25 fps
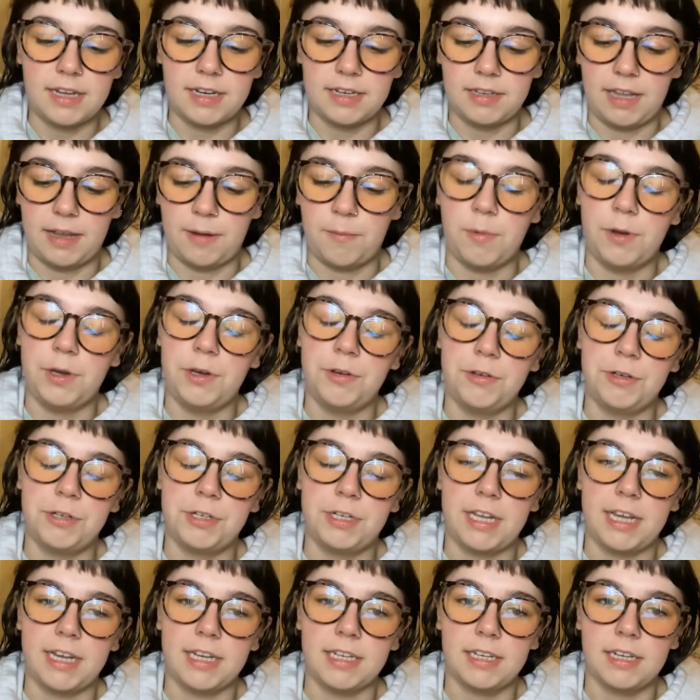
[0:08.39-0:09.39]
what you should
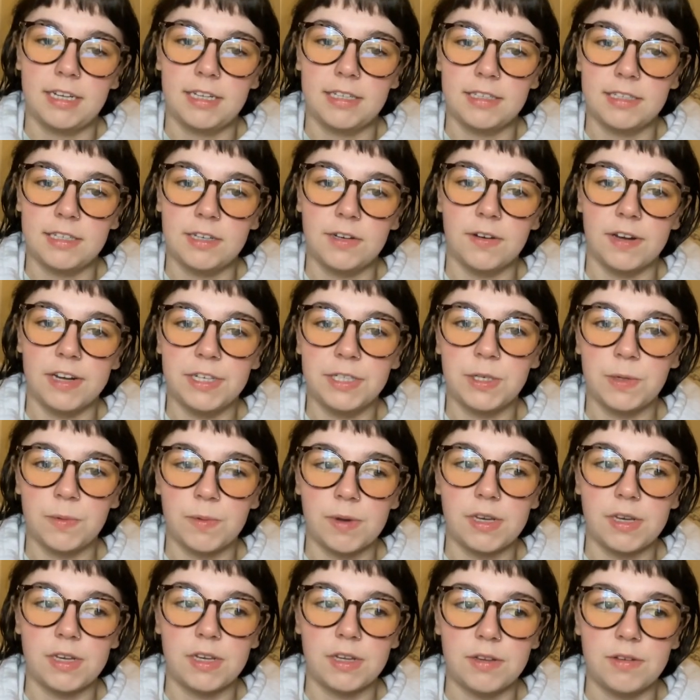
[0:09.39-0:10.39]
take into consideration
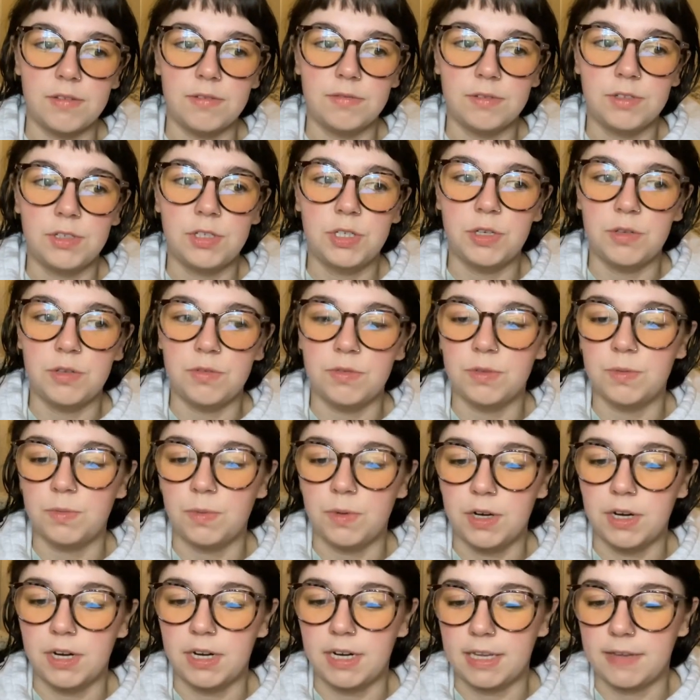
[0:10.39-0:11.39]
when you choose
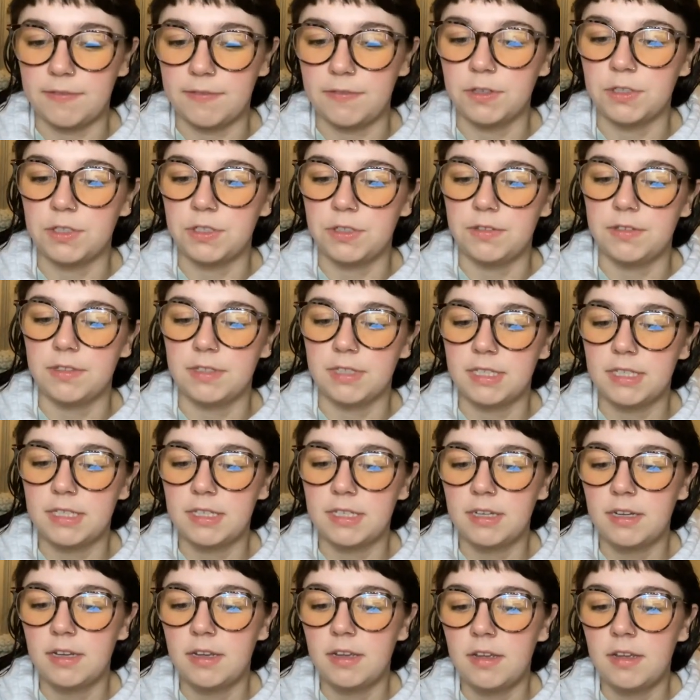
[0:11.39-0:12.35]
what you're going to give your students.